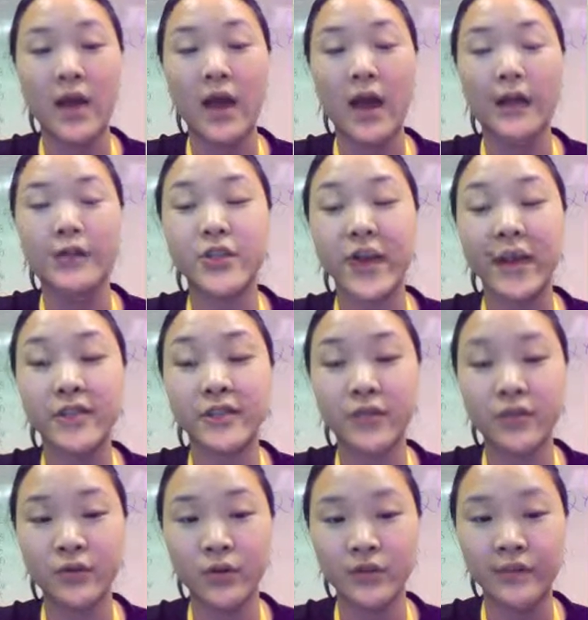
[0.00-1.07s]
I changed it
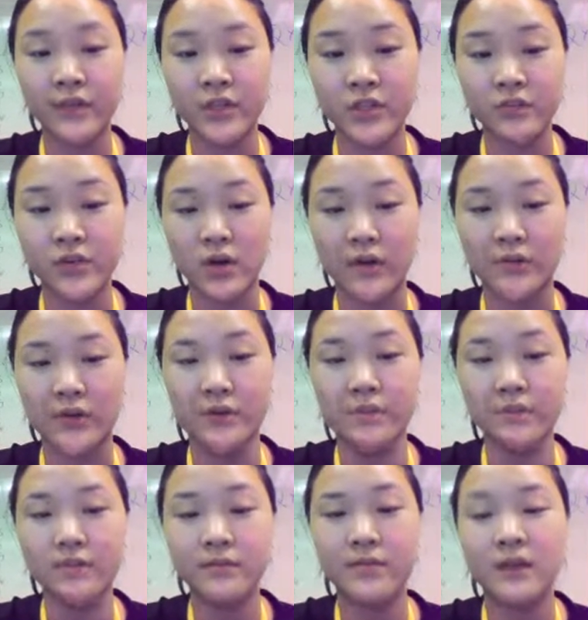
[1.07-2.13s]
into a division problem.